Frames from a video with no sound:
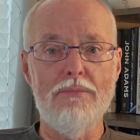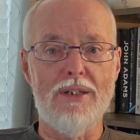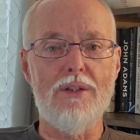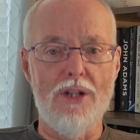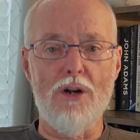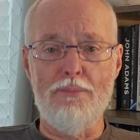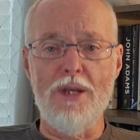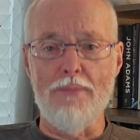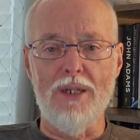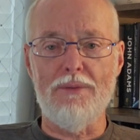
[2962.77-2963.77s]
there'll be a
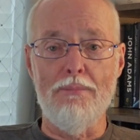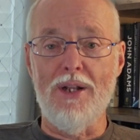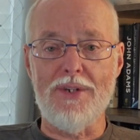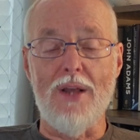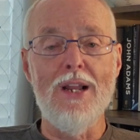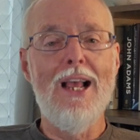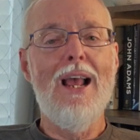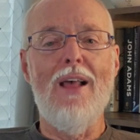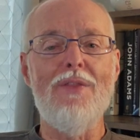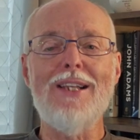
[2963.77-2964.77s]
meltdown.
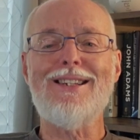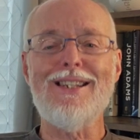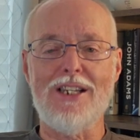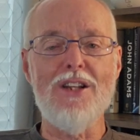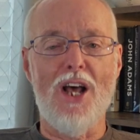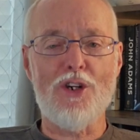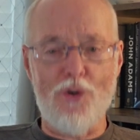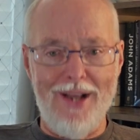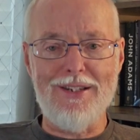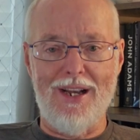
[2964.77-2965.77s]
And this is not a
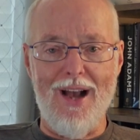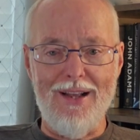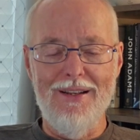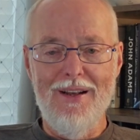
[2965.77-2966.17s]
crazy guy.